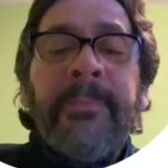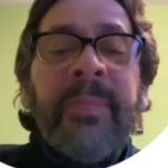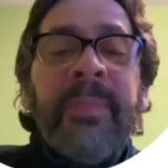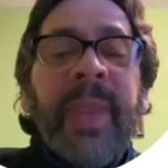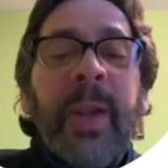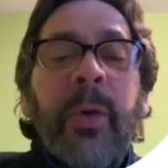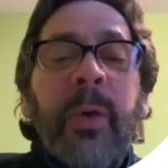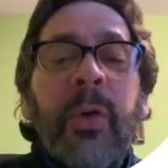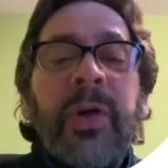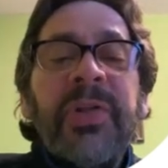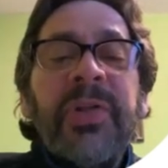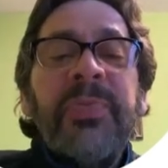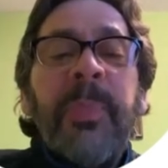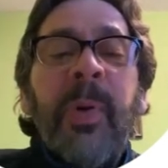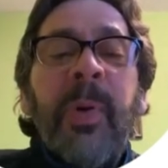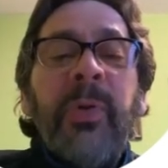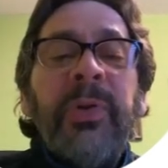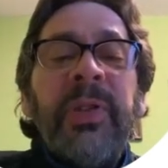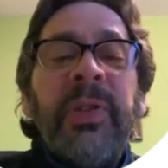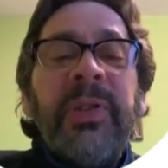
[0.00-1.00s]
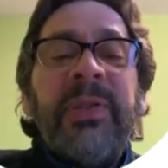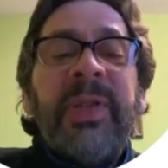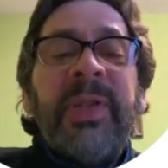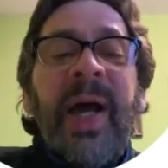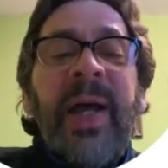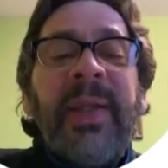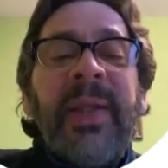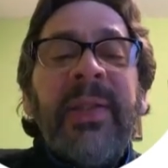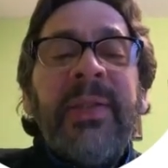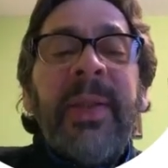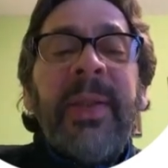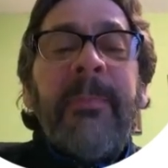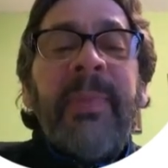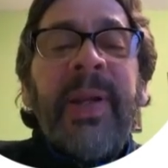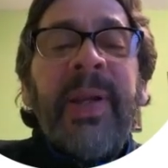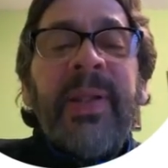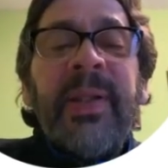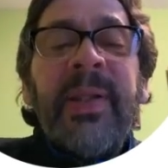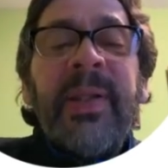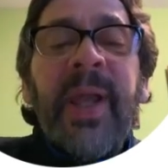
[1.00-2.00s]
The corresponding
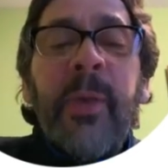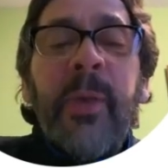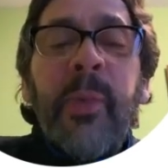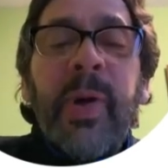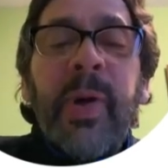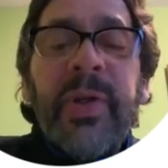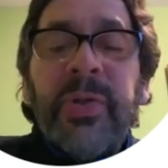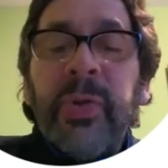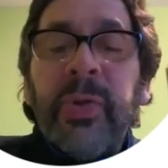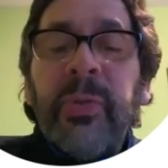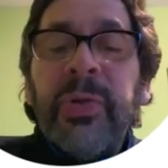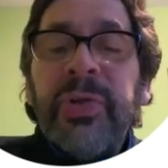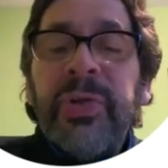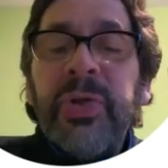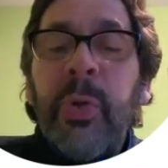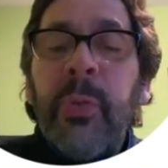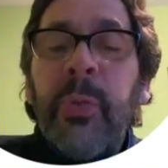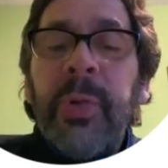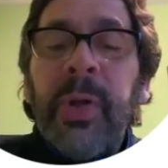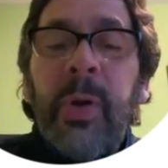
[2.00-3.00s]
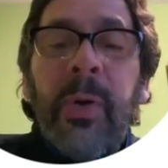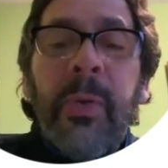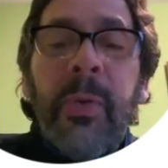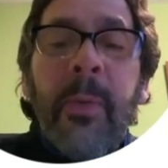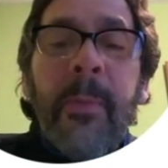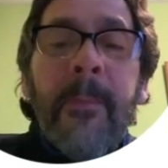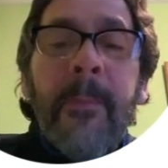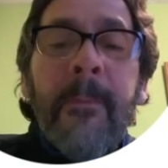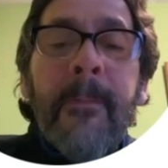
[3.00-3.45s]
time-independent equation is shown below.